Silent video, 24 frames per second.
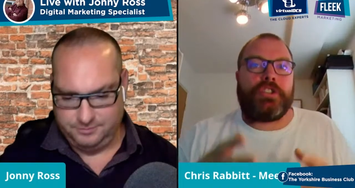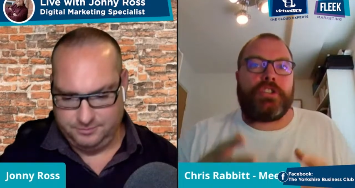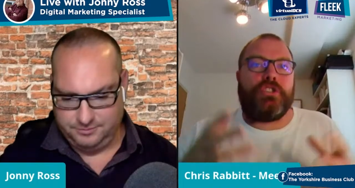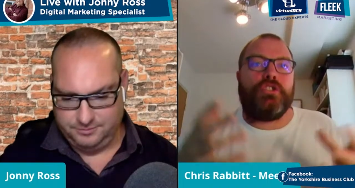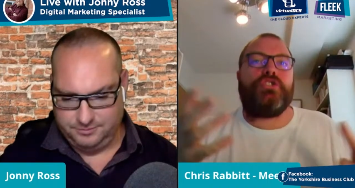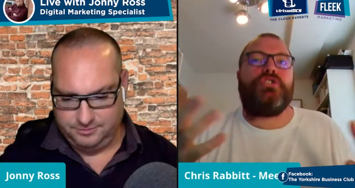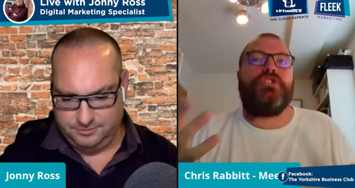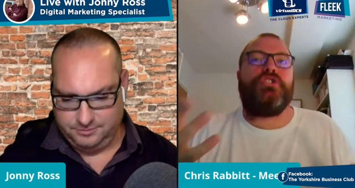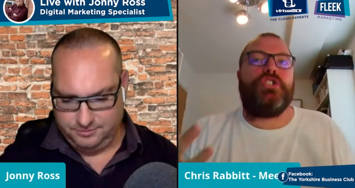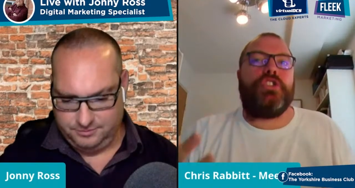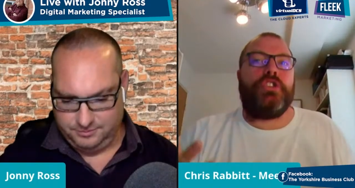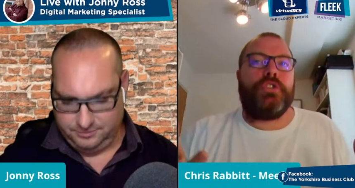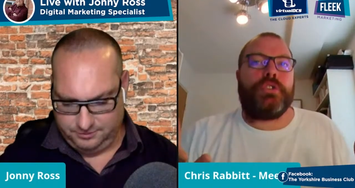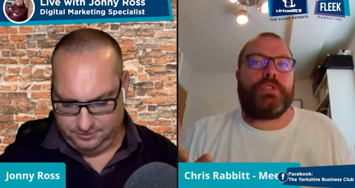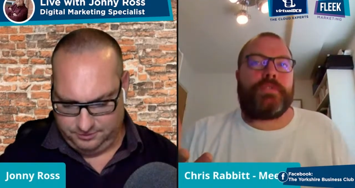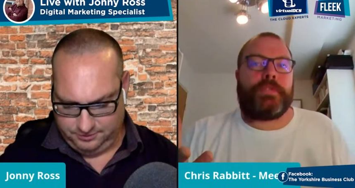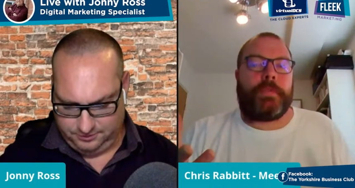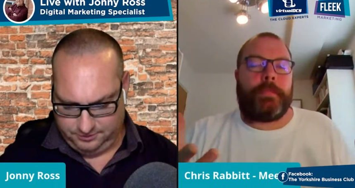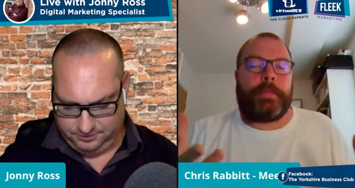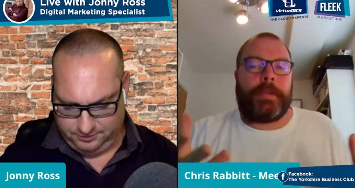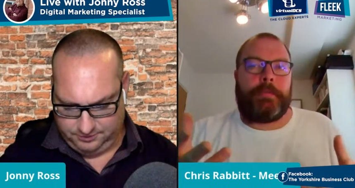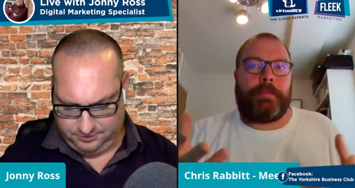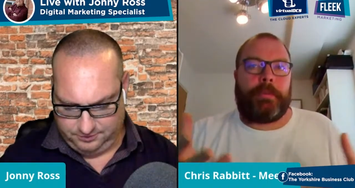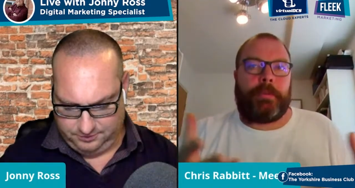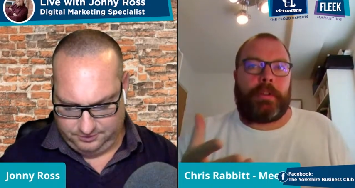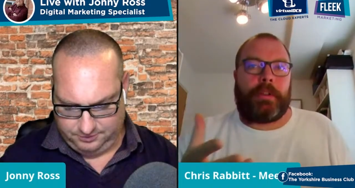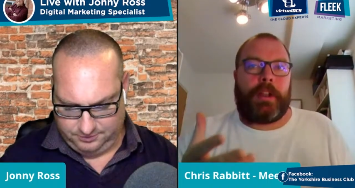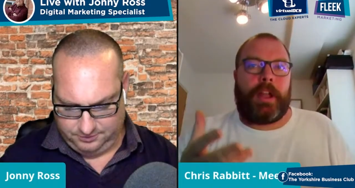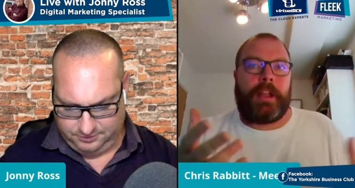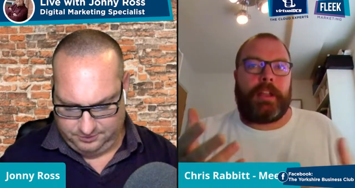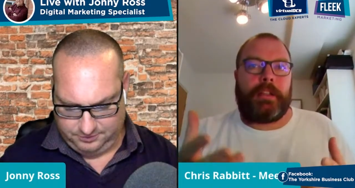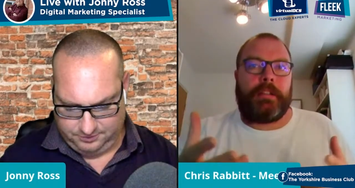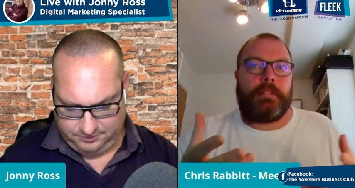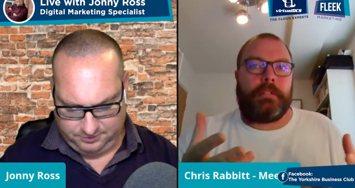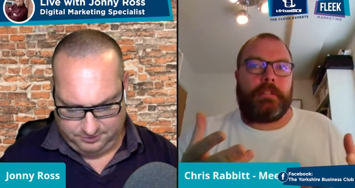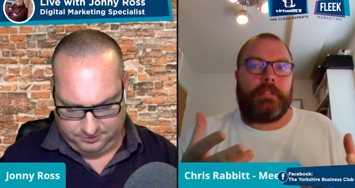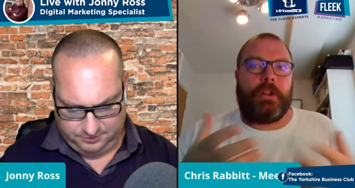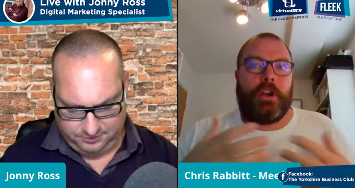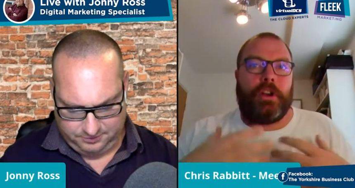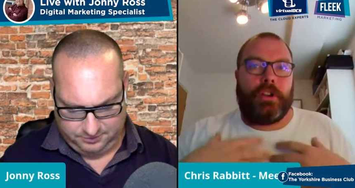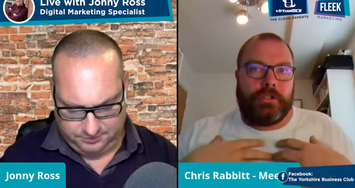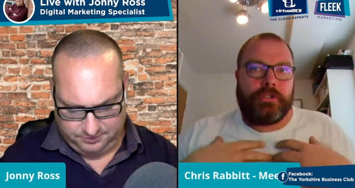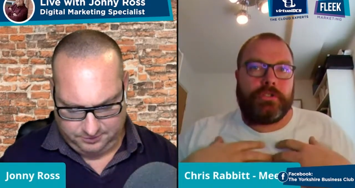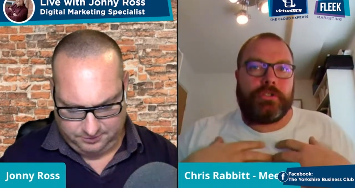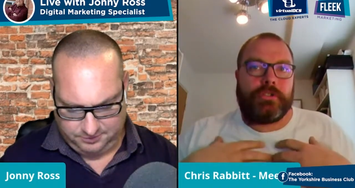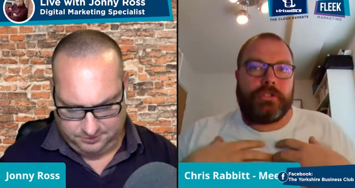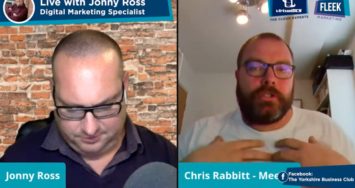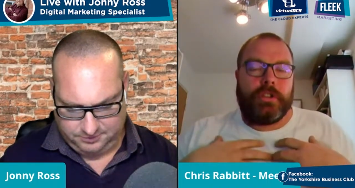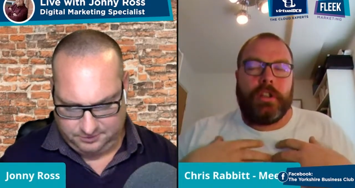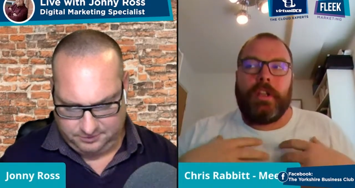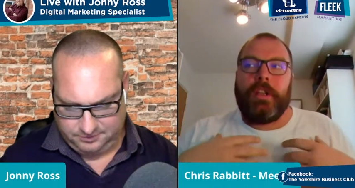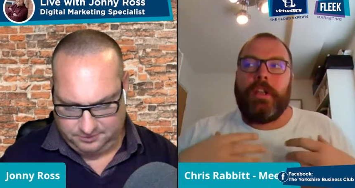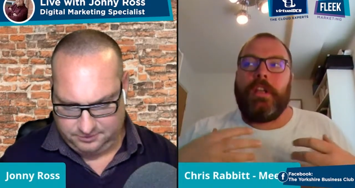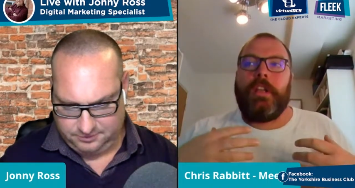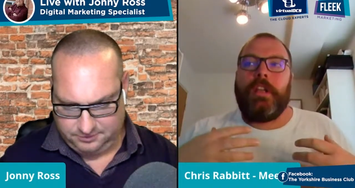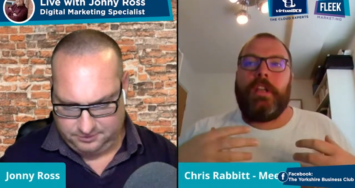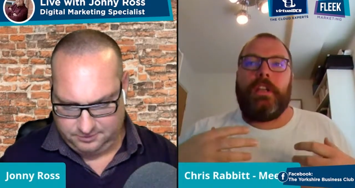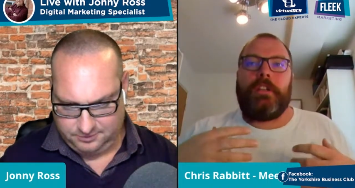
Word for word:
Speaker 1: it's good news for people like us,